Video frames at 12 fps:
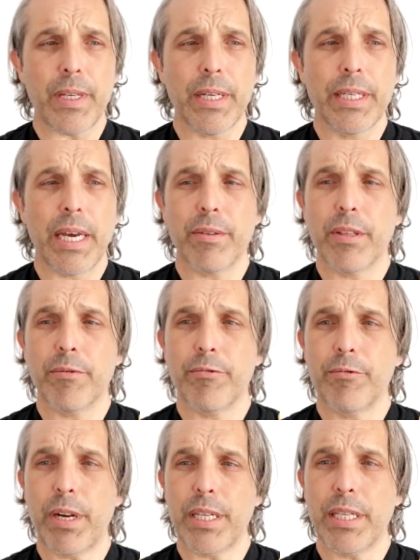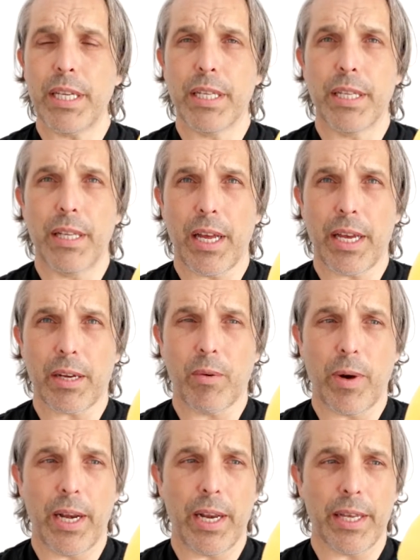Now the resin I
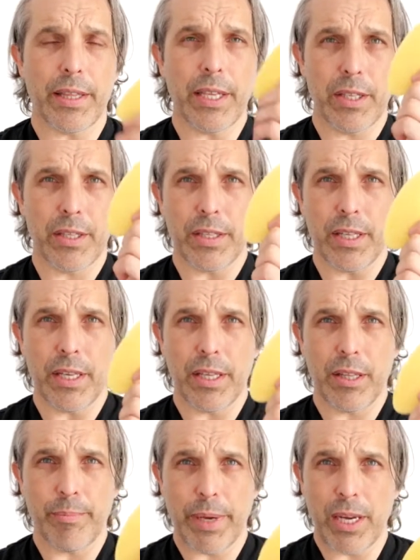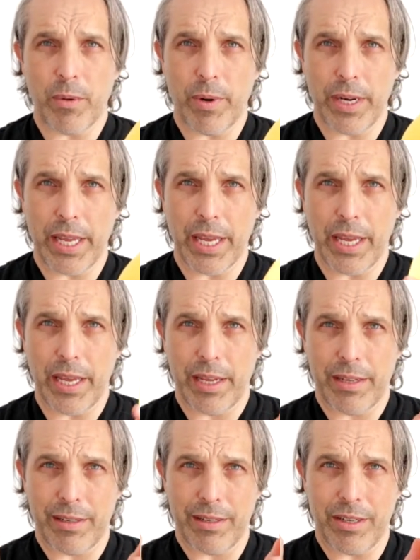quite like. The pink one here,
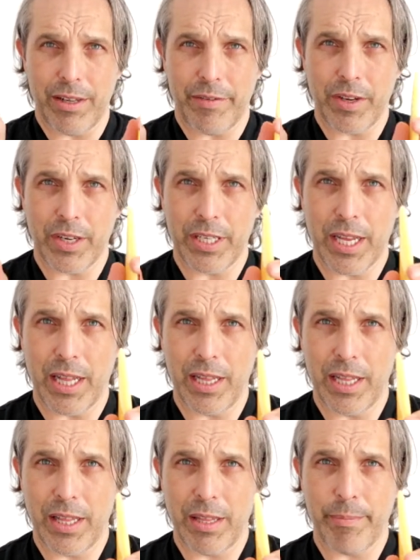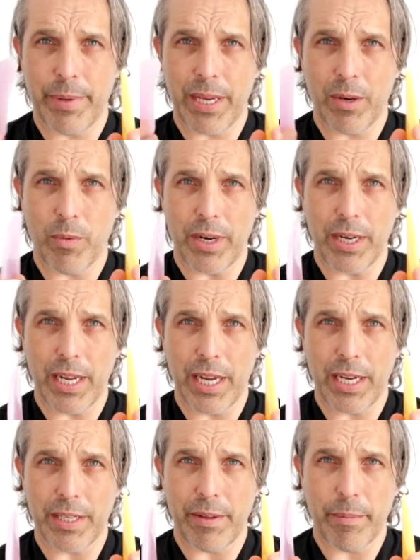I don't know if you can tell, the pink one
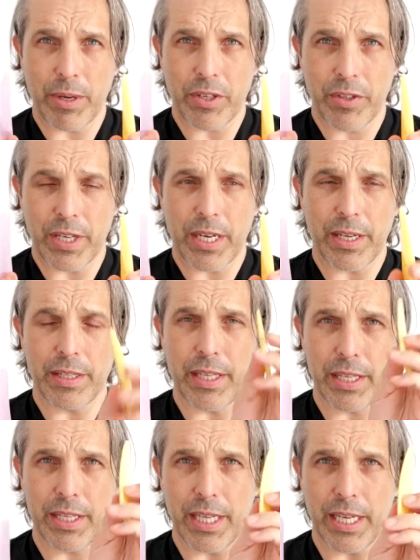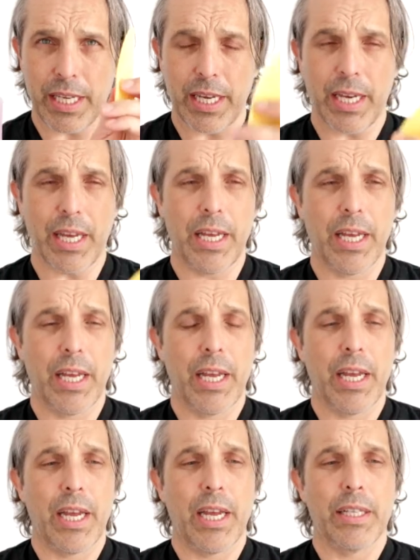is much thicker than the
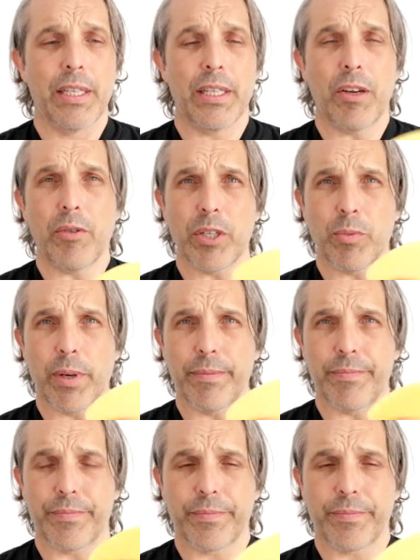orange one.